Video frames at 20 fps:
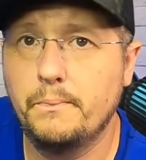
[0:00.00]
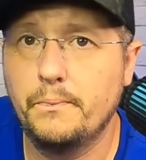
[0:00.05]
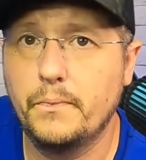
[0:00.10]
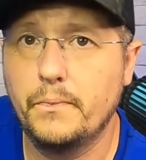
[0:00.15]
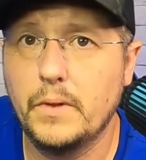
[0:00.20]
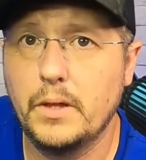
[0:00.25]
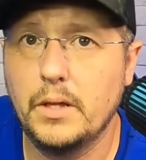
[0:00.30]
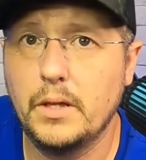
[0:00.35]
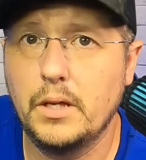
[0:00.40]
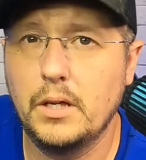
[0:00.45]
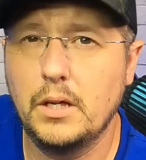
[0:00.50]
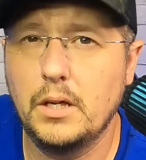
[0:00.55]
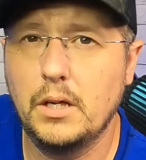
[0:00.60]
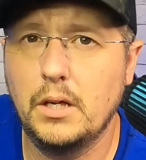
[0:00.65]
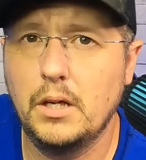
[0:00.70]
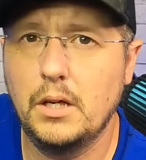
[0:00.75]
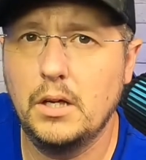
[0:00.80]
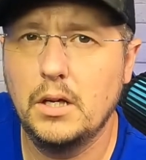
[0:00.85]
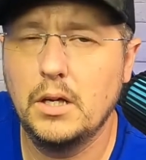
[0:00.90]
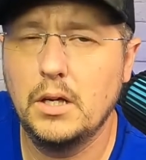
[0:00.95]
The
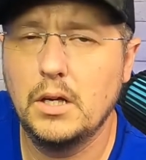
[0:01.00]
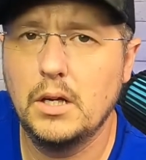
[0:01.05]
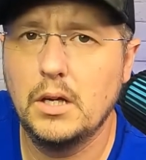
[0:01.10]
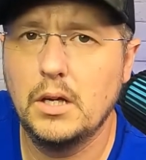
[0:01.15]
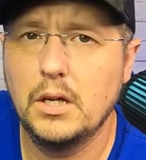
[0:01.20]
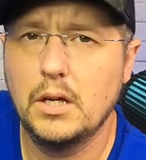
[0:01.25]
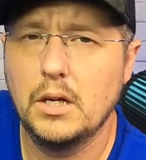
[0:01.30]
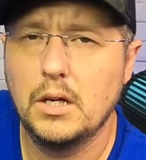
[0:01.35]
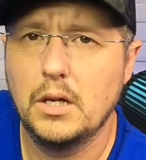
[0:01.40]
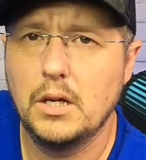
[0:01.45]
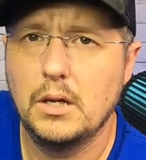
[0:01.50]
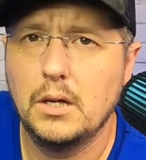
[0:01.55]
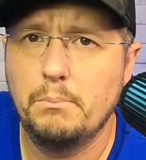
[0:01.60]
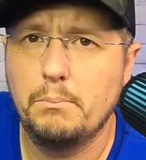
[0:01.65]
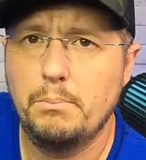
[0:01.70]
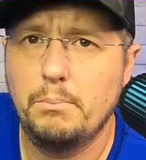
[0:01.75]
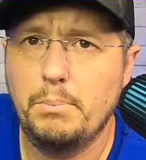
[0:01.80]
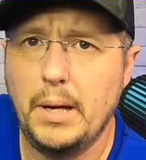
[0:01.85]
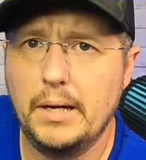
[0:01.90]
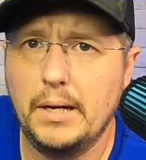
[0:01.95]

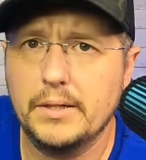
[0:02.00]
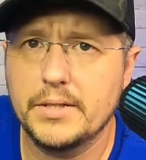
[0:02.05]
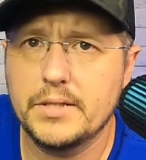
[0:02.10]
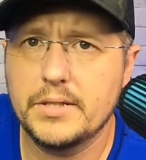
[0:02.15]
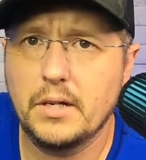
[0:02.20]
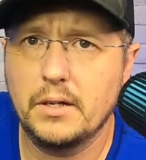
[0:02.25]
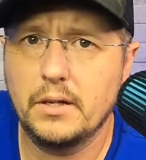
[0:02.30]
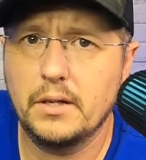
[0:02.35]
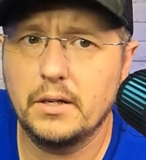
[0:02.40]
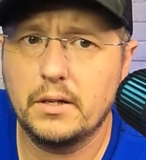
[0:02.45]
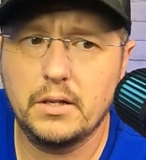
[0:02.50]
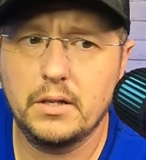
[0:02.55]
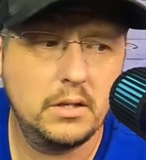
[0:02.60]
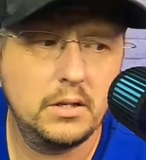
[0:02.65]
Panasonic